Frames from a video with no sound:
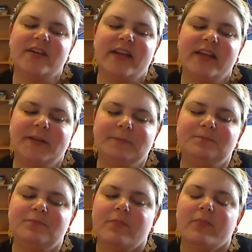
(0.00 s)
in
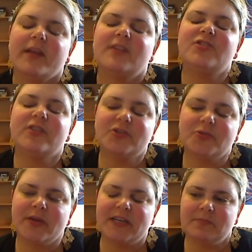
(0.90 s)
structural
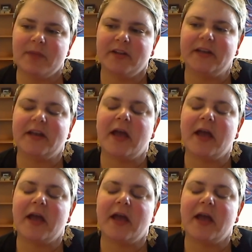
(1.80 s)
equation modeling.